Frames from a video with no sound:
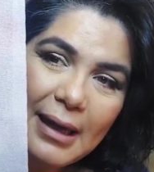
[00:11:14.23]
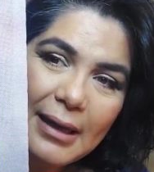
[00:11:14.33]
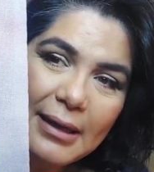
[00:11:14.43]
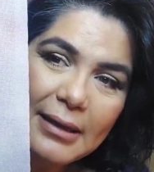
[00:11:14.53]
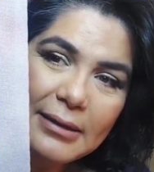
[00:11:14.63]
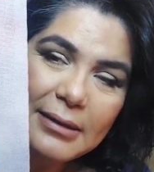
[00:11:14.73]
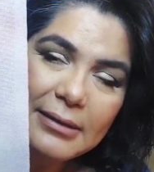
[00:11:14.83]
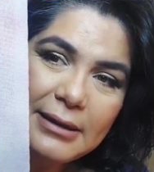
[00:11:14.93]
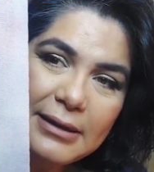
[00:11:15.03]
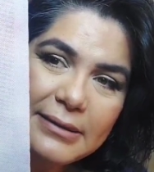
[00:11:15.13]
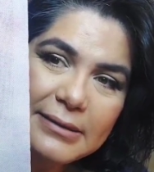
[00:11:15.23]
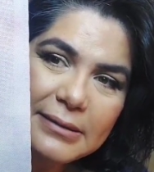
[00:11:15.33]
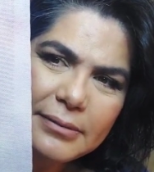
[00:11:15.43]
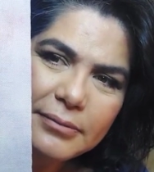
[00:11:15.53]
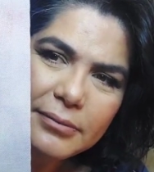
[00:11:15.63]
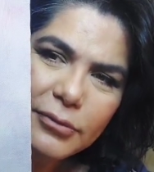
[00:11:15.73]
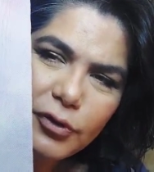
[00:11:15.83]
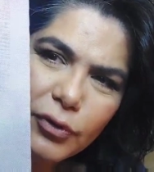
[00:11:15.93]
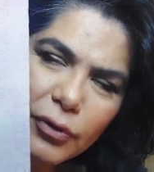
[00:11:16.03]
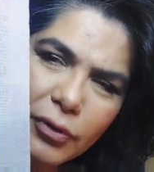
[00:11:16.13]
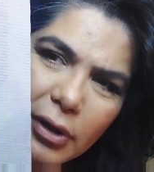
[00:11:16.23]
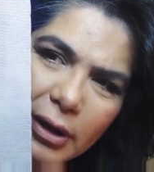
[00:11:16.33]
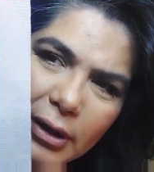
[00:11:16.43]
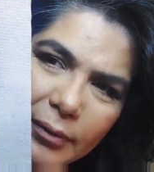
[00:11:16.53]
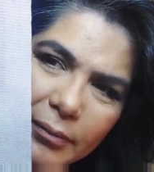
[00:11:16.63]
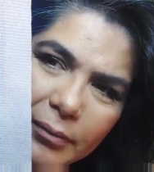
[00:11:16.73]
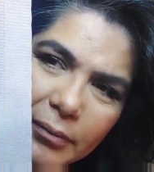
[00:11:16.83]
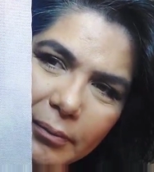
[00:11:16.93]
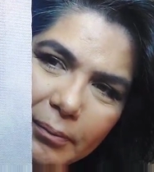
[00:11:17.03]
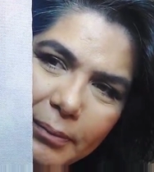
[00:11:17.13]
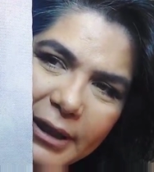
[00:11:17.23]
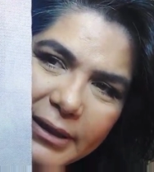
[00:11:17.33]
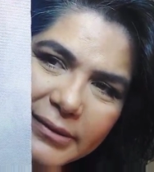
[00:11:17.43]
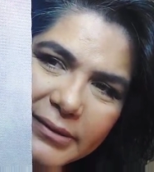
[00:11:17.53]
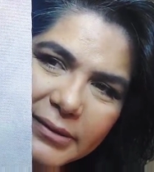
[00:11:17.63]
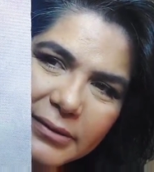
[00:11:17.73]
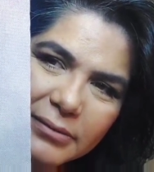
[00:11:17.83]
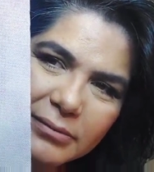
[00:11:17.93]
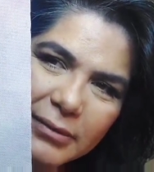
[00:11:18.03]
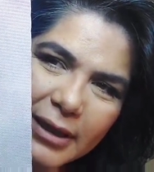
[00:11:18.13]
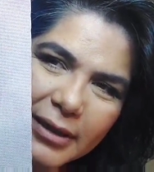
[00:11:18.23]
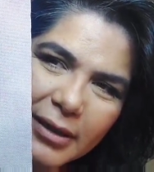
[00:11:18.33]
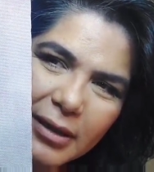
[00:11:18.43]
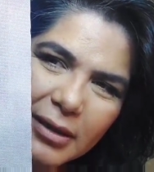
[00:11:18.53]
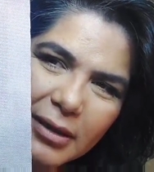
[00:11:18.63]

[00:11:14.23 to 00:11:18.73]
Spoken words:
And these, you know, beads, like